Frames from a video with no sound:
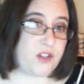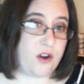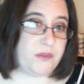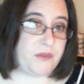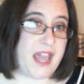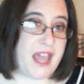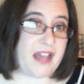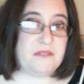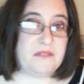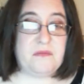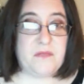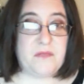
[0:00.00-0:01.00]
yeah.
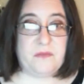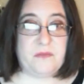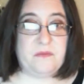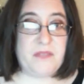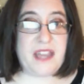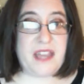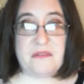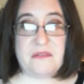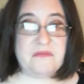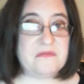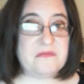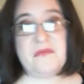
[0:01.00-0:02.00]
Yeah.
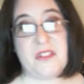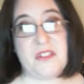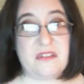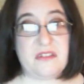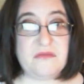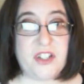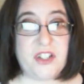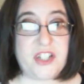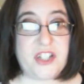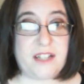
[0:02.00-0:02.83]
Good shit.